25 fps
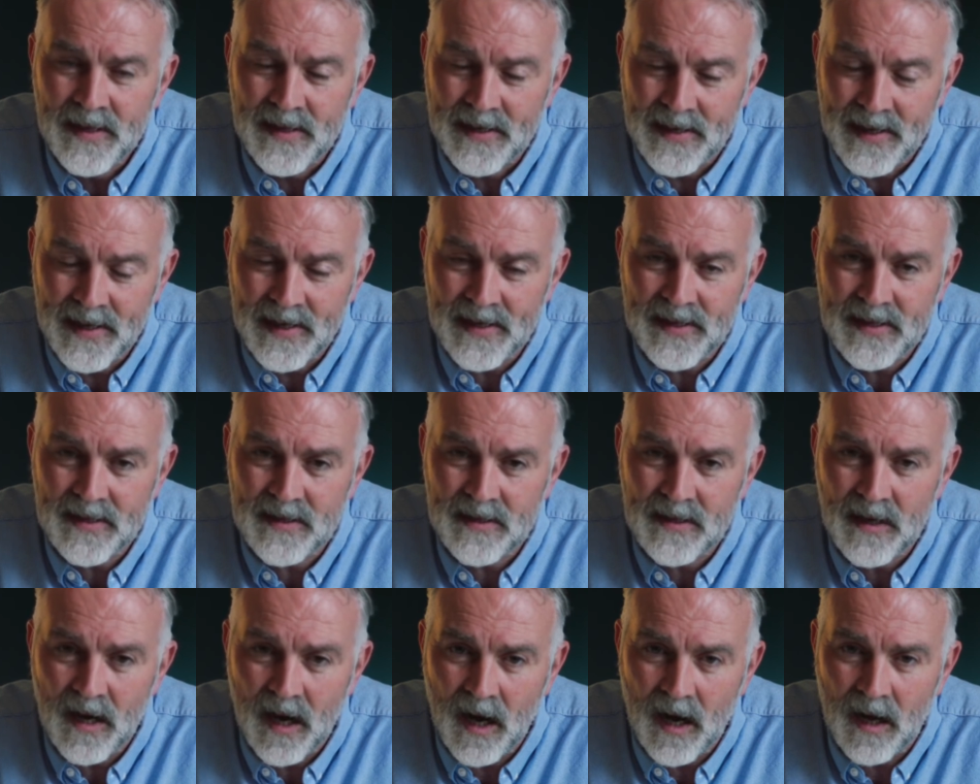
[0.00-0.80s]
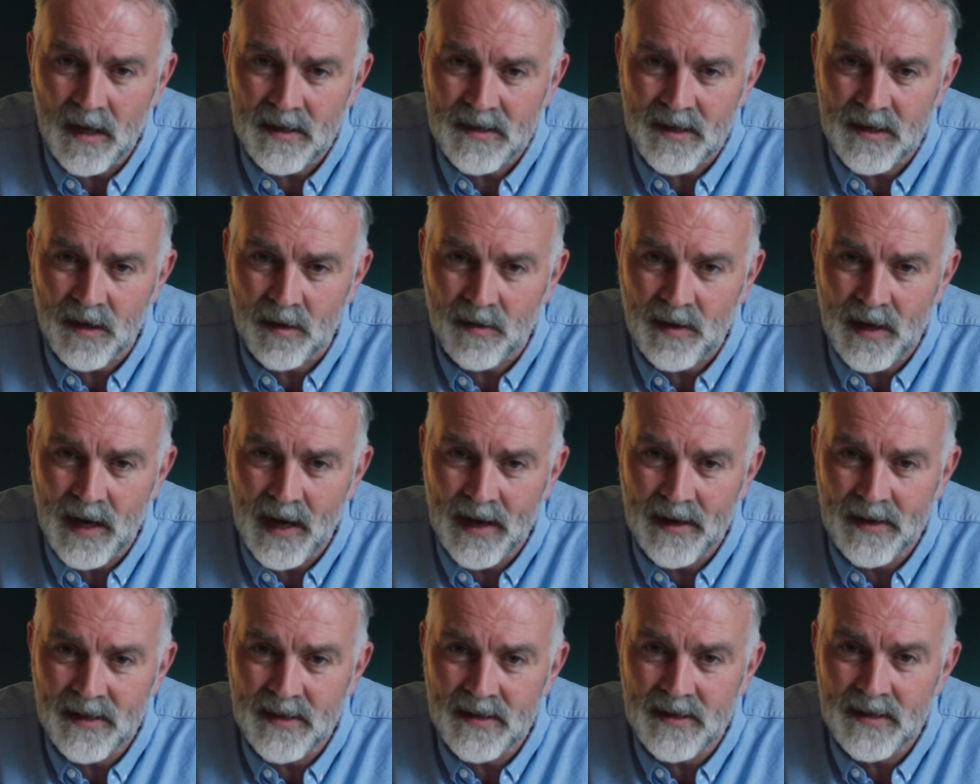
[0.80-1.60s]
This also
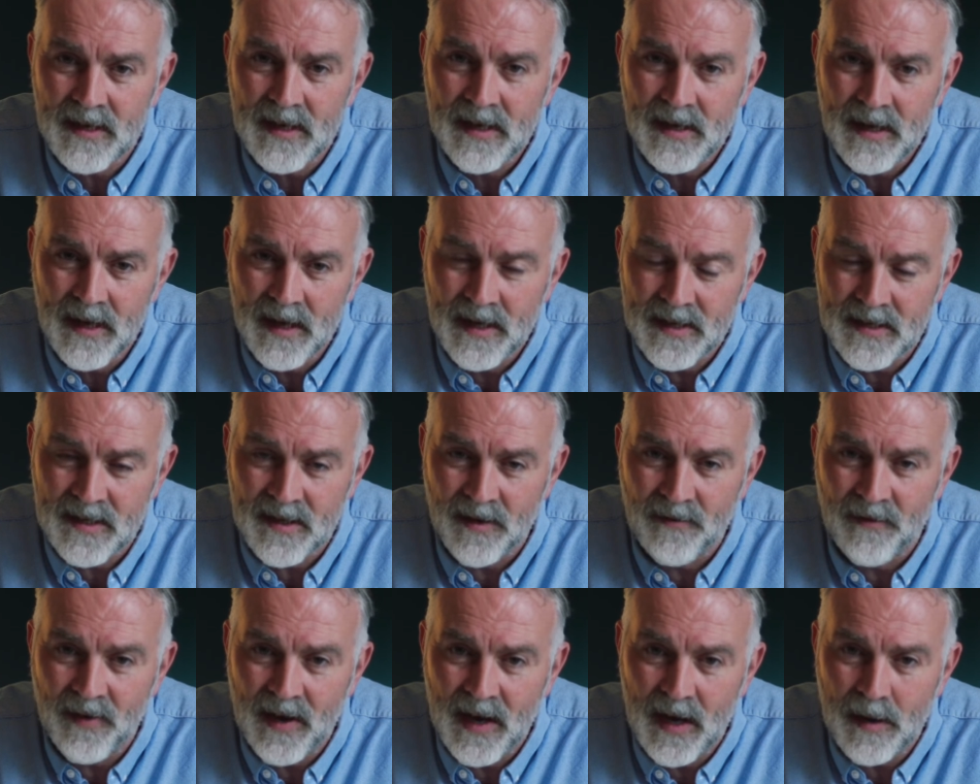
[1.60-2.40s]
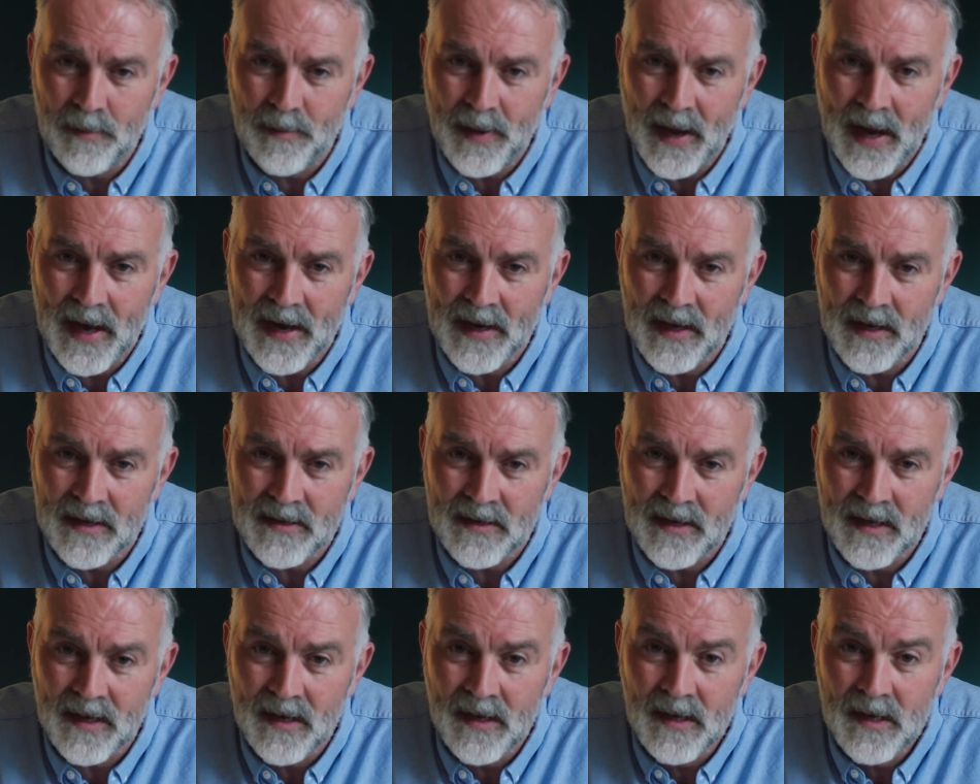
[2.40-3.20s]
carries a severe
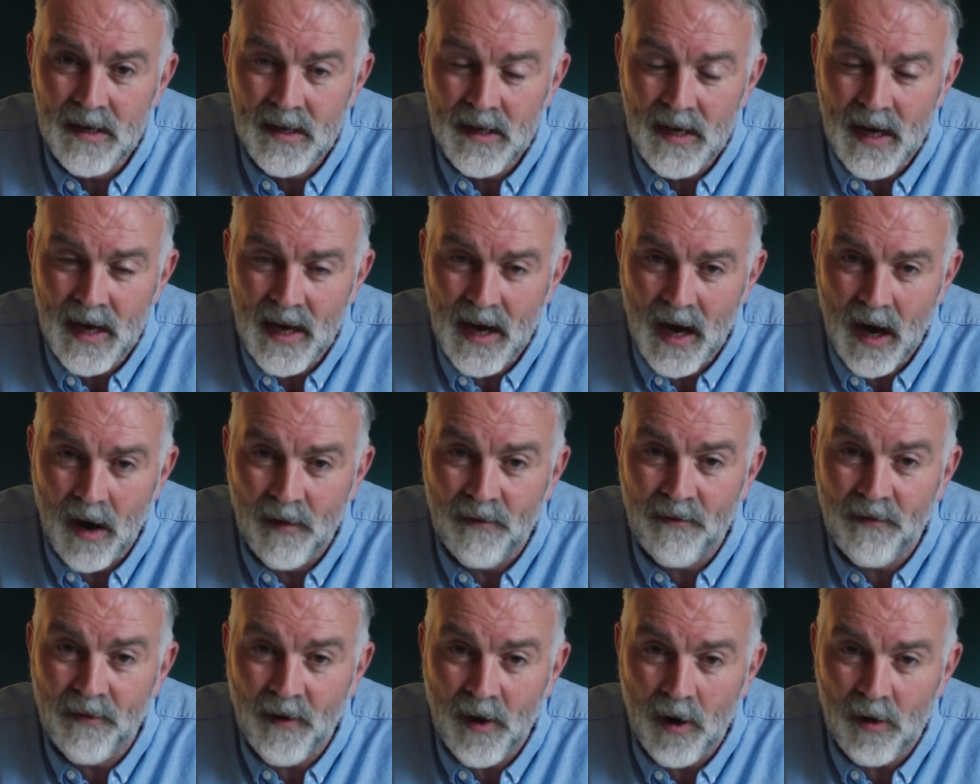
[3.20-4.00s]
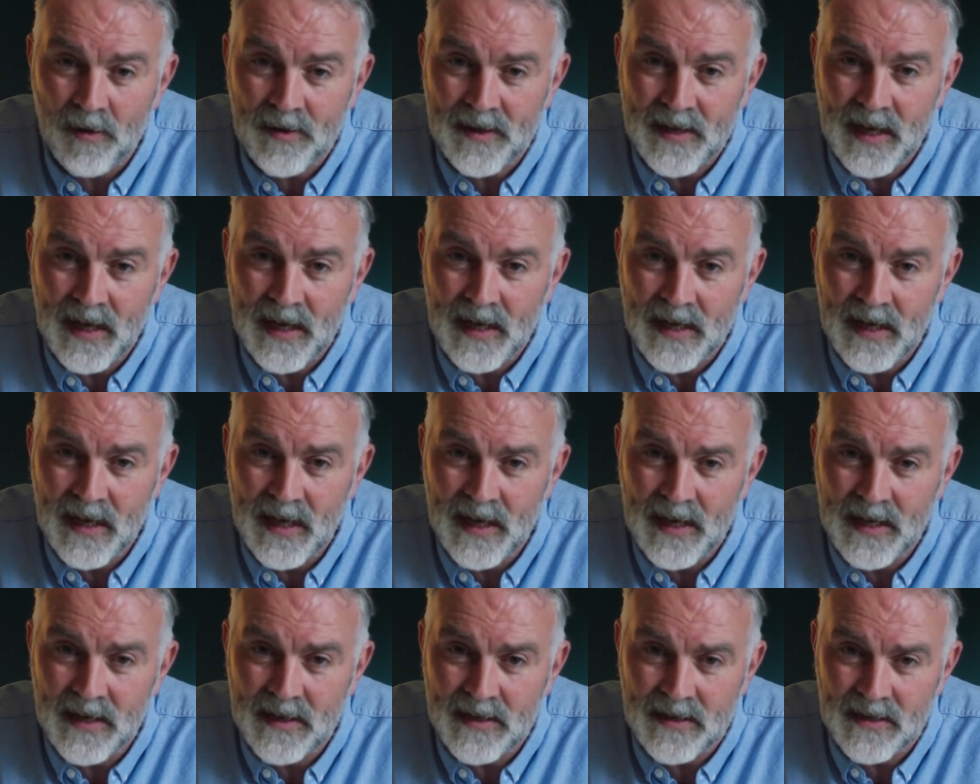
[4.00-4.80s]
penalty of 14
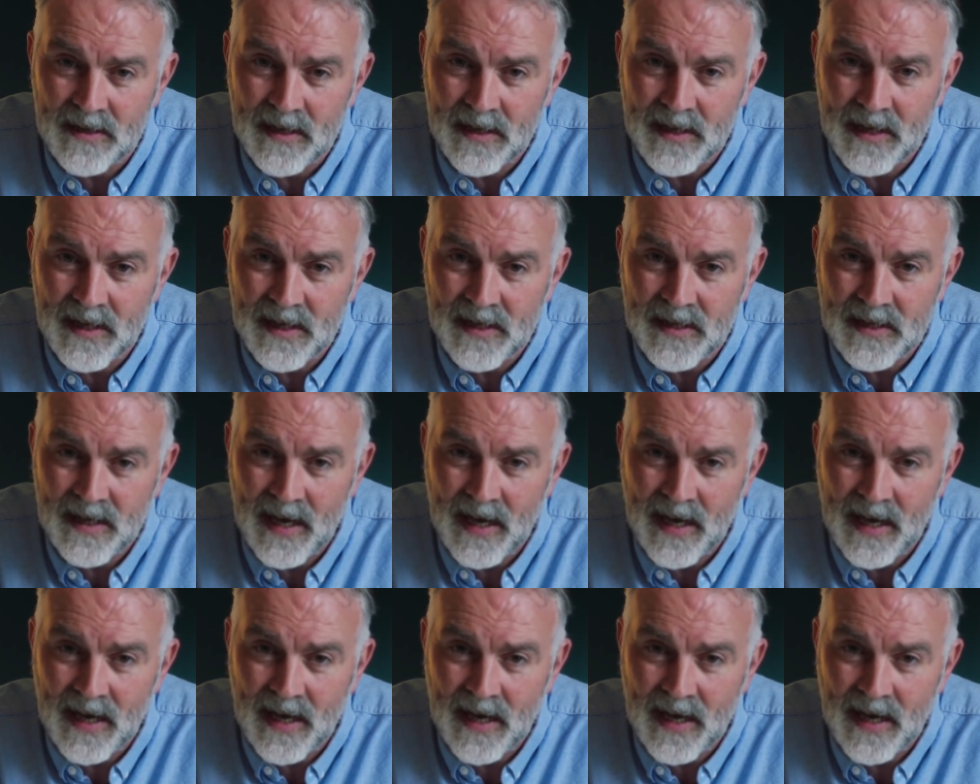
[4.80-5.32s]
years in this